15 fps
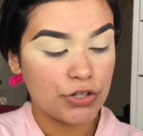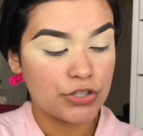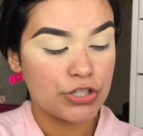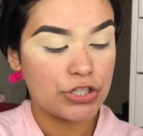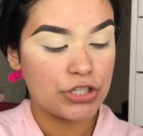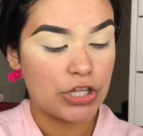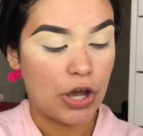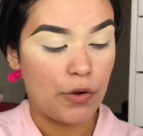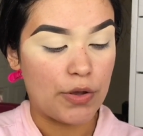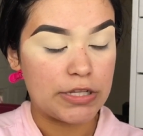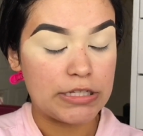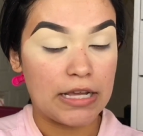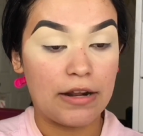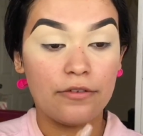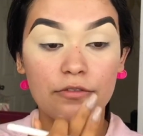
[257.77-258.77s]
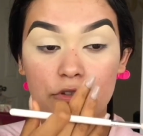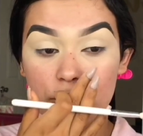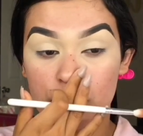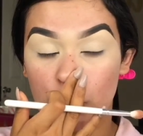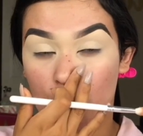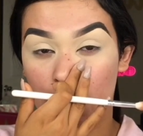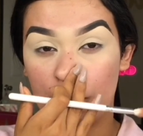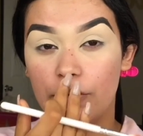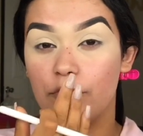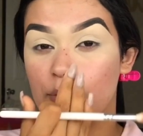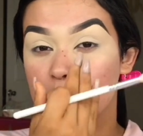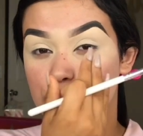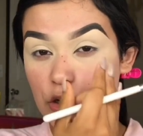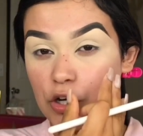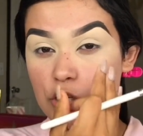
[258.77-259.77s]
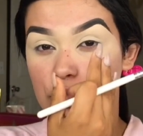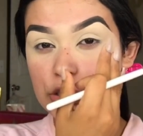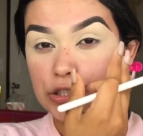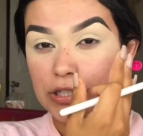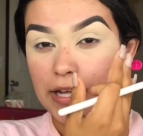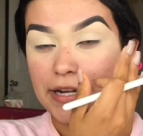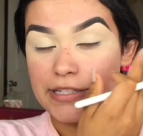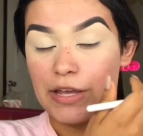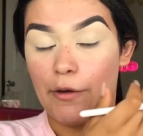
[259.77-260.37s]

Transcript: So instead of starting from darker to lightest,